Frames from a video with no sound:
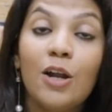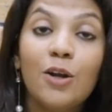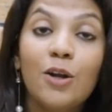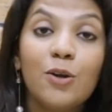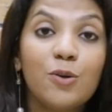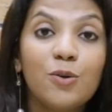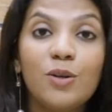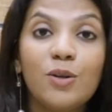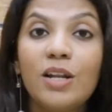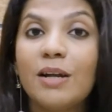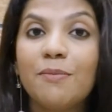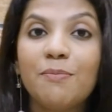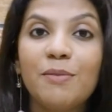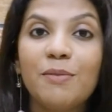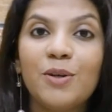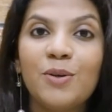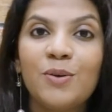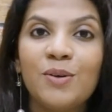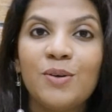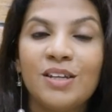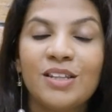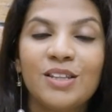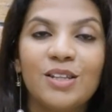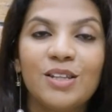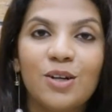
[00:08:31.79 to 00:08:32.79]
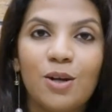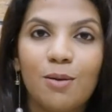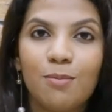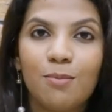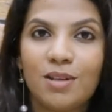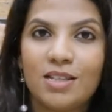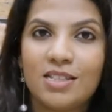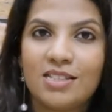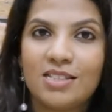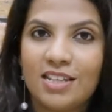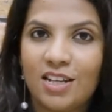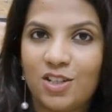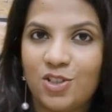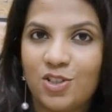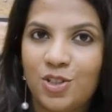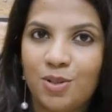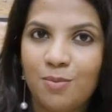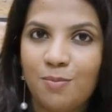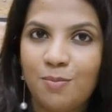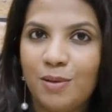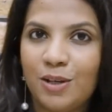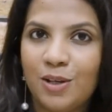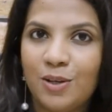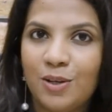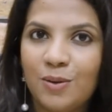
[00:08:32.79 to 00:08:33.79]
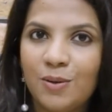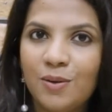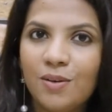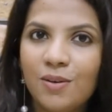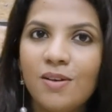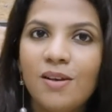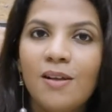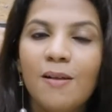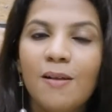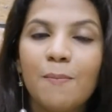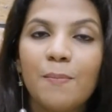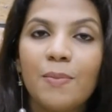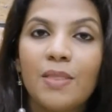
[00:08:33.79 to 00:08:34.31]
Do let me know in the comment section below.